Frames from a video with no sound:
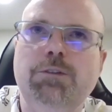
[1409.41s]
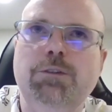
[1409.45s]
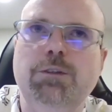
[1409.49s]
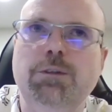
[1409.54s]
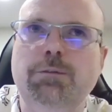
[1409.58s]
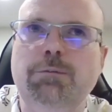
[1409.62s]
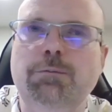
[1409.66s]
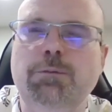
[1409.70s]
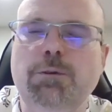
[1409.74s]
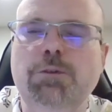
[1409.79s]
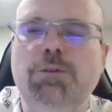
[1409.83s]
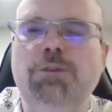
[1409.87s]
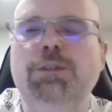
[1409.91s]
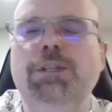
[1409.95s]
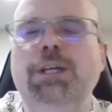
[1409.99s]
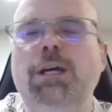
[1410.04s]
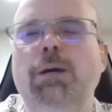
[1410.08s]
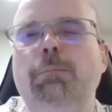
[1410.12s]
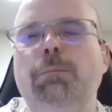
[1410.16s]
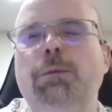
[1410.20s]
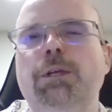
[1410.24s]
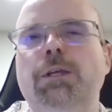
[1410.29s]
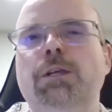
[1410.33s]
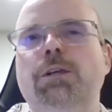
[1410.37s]
So the first
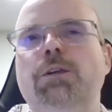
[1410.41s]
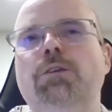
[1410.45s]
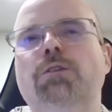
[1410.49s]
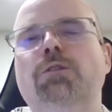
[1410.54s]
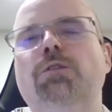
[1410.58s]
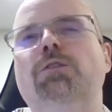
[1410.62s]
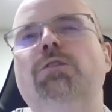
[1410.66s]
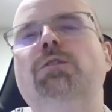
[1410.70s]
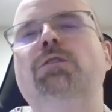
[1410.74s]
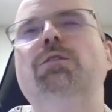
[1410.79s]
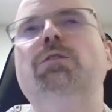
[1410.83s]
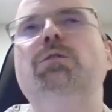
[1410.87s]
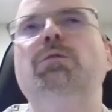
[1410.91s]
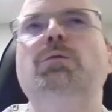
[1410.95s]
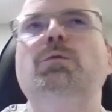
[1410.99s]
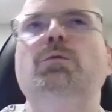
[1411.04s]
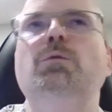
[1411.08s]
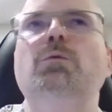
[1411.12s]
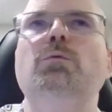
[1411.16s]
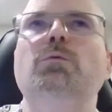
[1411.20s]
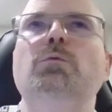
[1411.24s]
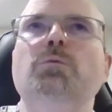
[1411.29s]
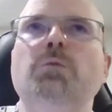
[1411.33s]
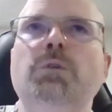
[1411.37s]
step is
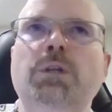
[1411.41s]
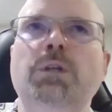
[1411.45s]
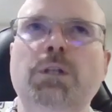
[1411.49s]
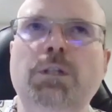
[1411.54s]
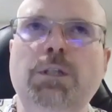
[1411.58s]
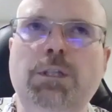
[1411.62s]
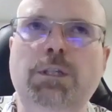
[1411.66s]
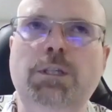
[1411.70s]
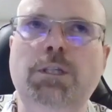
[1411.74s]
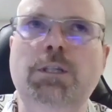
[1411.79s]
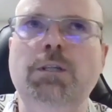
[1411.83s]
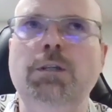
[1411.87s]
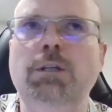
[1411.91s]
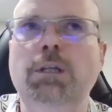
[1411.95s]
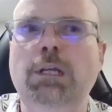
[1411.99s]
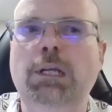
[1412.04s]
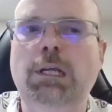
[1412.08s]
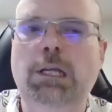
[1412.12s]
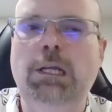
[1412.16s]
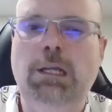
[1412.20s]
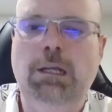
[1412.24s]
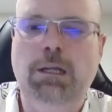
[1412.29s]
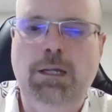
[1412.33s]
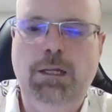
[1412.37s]
to really
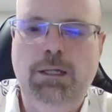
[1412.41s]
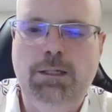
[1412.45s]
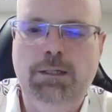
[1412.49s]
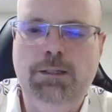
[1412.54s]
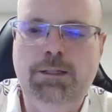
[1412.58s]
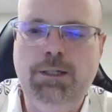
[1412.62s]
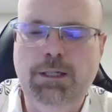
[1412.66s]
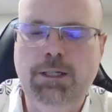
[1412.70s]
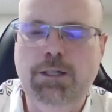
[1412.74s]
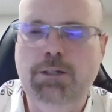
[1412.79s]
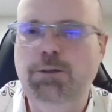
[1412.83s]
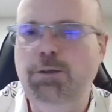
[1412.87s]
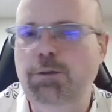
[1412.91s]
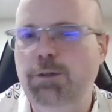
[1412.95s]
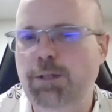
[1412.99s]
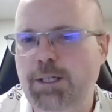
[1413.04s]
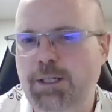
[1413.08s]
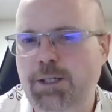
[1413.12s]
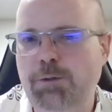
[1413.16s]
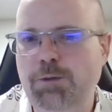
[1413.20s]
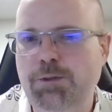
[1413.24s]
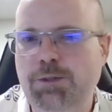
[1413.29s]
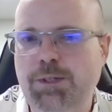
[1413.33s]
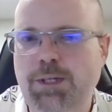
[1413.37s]
dig into
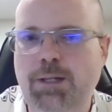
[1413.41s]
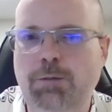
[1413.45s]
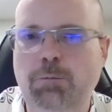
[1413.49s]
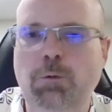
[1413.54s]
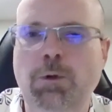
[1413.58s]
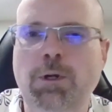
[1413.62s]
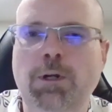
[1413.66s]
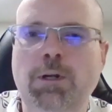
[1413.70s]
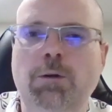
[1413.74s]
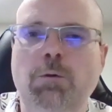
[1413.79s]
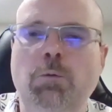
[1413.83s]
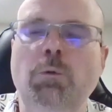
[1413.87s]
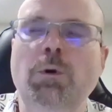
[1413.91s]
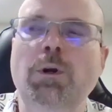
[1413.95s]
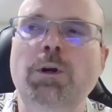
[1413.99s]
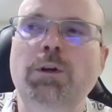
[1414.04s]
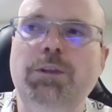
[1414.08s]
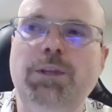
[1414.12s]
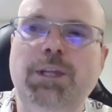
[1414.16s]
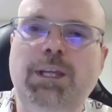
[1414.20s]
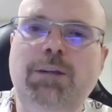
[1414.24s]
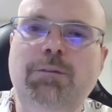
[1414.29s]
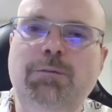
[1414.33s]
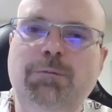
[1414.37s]
like you said where where
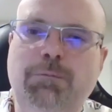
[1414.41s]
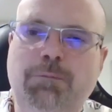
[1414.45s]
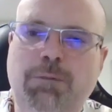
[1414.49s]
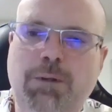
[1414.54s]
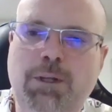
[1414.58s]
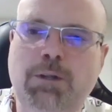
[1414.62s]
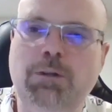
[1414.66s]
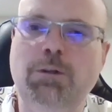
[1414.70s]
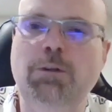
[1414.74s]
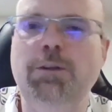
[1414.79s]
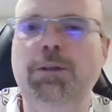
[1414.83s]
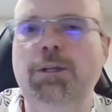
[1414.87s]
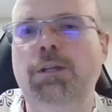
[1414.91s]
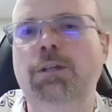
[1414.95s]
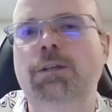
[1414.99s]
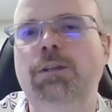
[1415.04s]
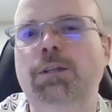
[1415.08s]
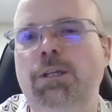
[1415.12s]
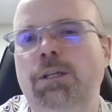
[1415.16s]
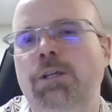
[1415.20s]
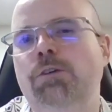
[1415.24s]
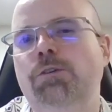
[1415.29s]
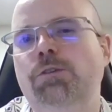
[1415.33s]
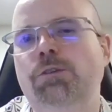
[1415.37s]
they feel the
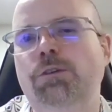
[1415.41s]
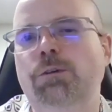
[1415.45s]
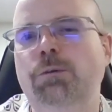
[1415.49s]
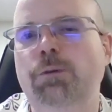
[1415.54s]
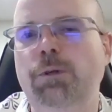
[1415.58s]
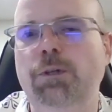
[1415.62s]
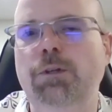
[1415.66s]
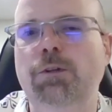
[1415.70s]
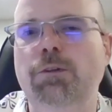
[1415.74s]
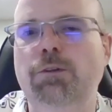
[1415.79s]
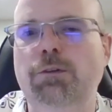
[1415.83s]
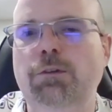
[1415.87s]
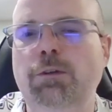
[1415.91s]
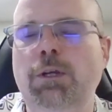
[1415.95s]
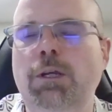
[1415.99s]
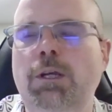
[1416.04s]
the issue is.